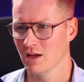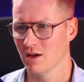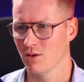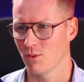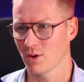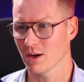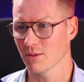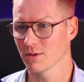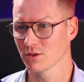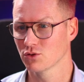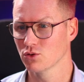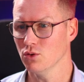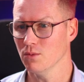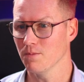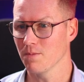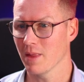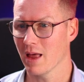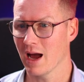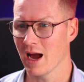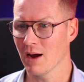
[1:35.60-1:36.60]
What I will
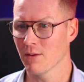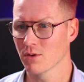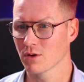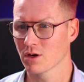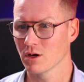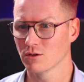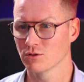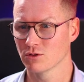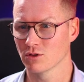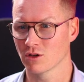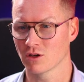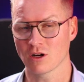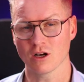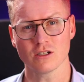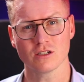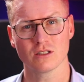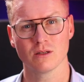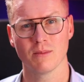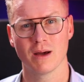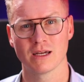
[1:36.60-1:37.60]
do, I will go to the
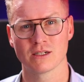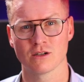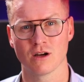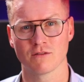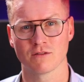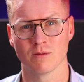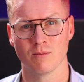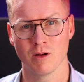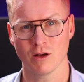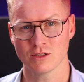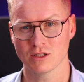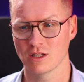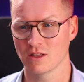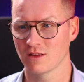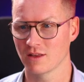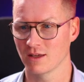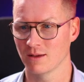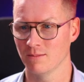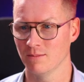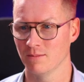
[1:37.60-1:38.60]
customizer of the Bloxy
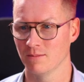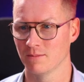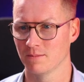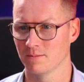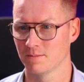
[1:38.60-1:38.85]
theme.